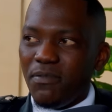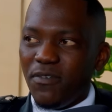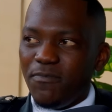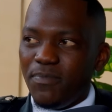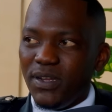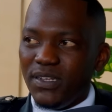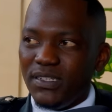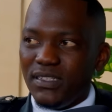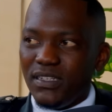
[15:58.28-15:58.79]

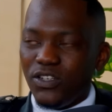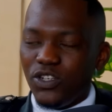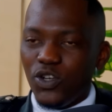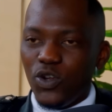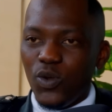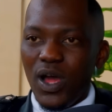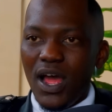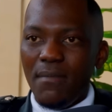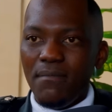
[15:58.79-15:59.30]

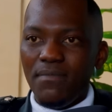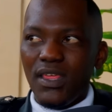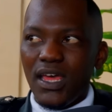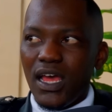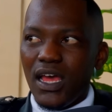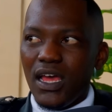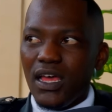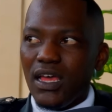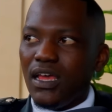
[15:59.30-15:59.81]

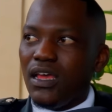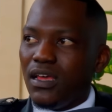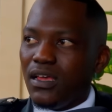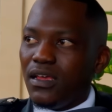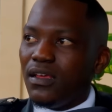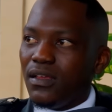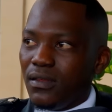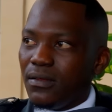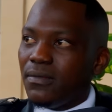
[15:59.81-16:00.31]
can
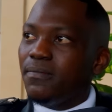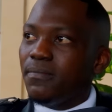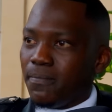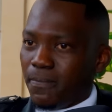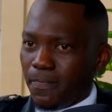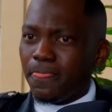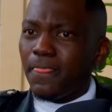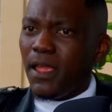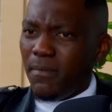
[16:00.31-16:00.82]
make it on my
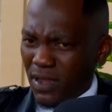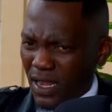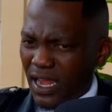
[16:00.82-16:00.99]
own.